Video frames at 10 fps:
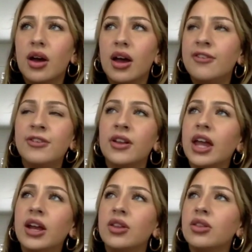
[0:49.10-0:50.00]
I feel
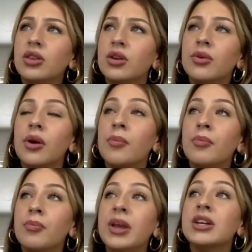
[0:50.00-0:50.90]
like
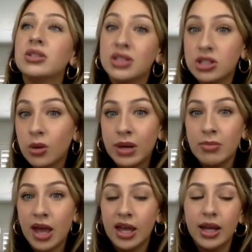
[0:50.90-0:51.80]
because there are so many
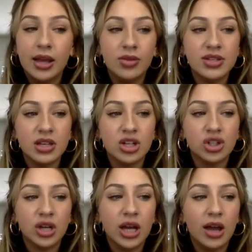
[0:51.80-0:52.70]
men in this
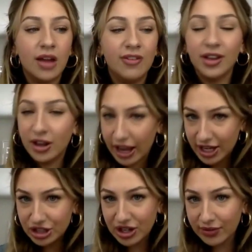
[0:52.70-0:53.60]
industry, I feel like
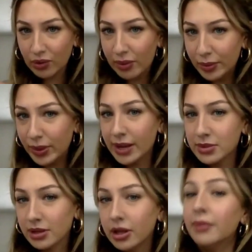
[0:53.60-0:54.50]
each and every woman
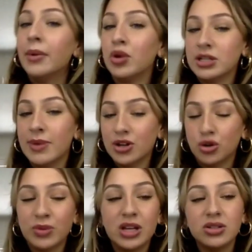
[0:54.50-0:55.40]
becomes a little bit more
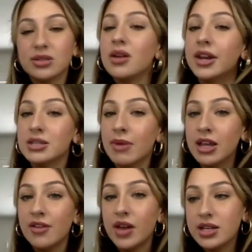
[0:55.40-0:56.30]
special because there's not as
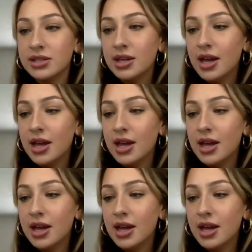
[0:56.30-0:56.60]
many of us.